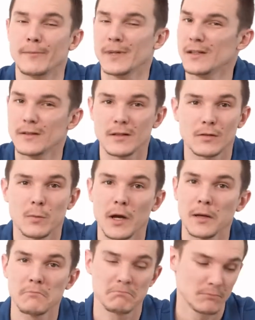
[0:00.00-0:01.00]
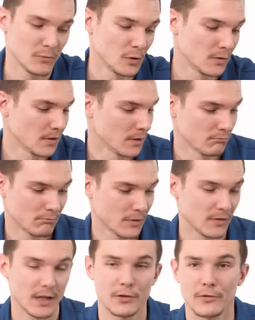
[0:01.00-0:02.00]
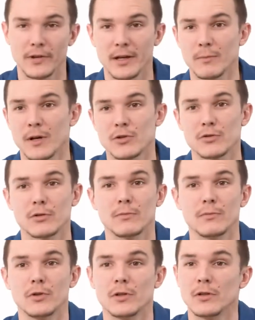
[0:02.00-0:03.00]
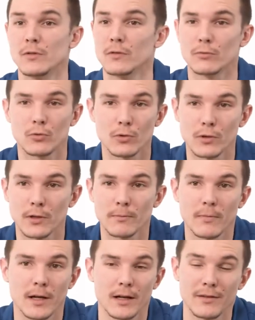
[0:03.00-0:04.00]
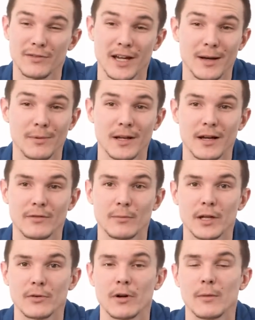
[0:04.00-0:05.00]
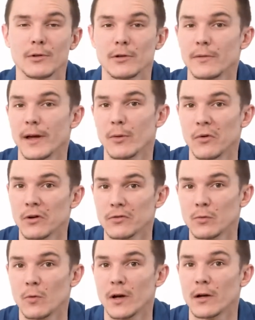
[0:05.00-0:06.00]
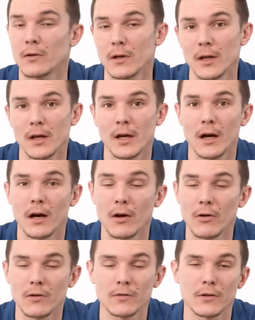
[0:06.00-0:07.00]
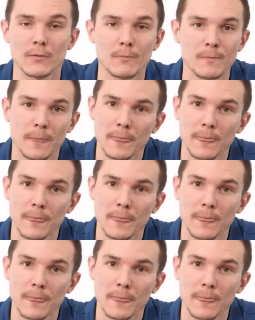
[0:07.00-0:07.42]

Easiest way, using a standard tape measure. You can use a ruler. If you happen to have a micrometer, that works well also.